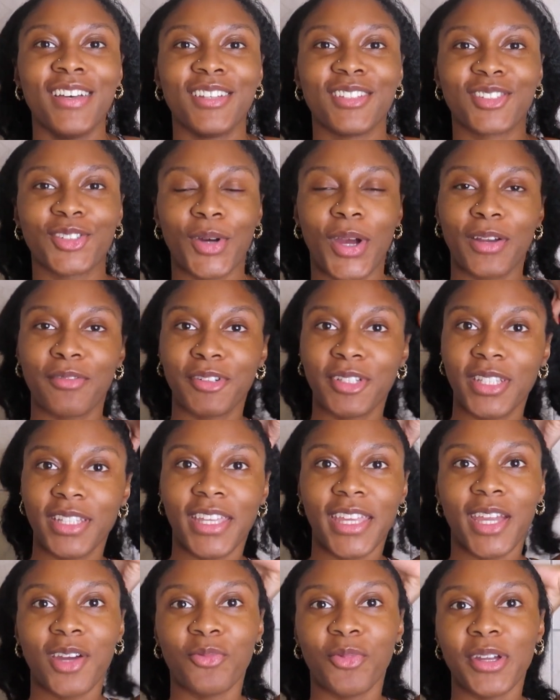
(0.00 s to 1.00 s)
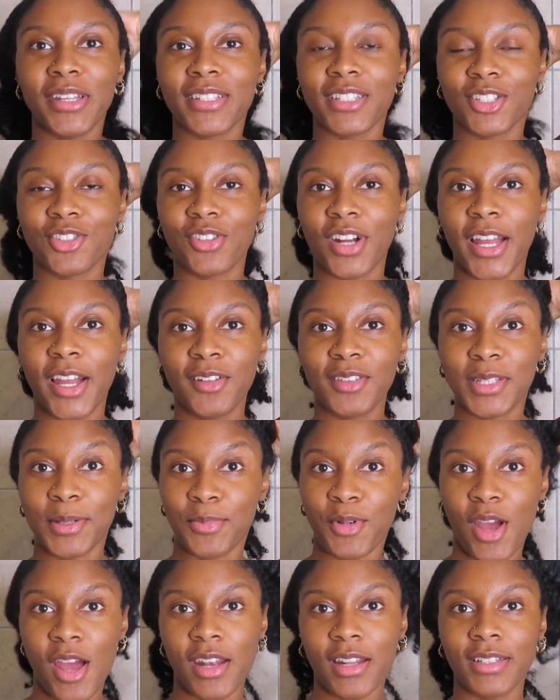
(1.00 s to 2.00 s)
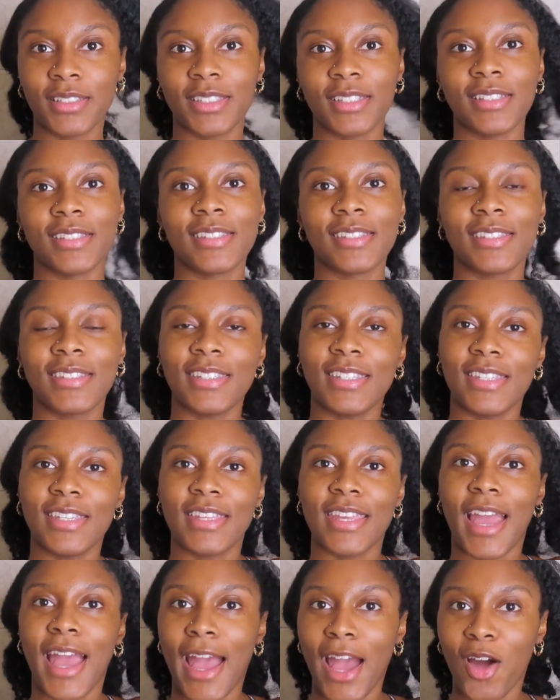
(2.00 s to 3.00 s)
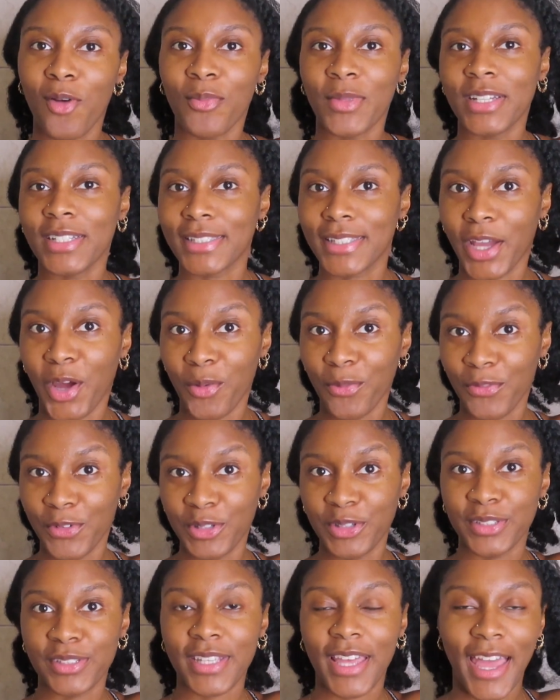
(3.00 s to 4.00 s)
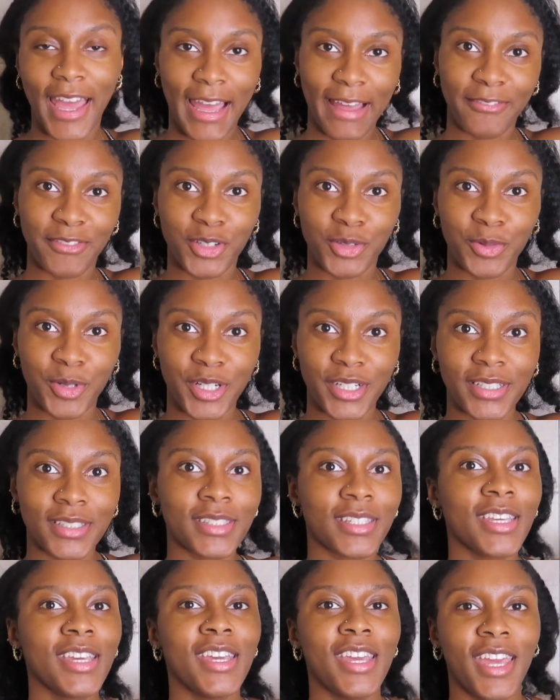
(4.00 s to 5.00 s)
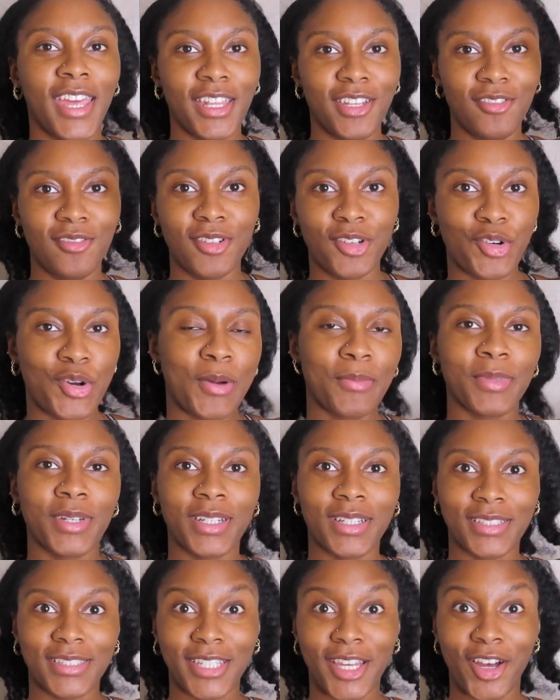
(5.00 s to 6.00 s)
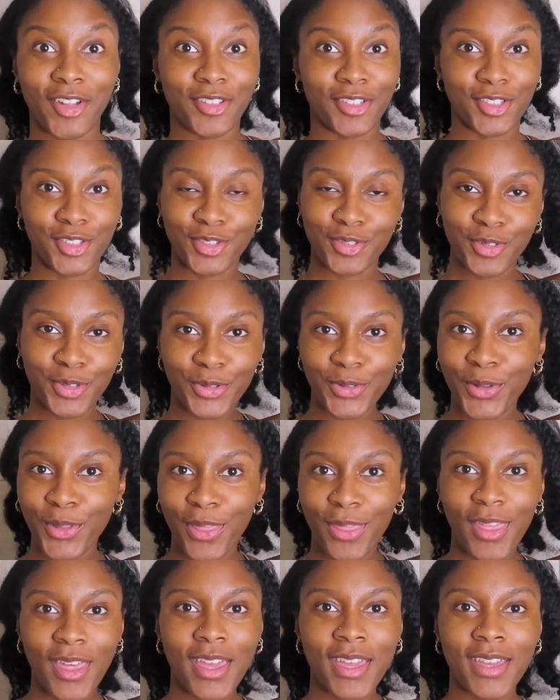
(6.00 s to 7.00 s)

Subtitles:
So I really can't wait to try out the products and see how my scalp feels afterwards. And you know I'm gonna tell the truth.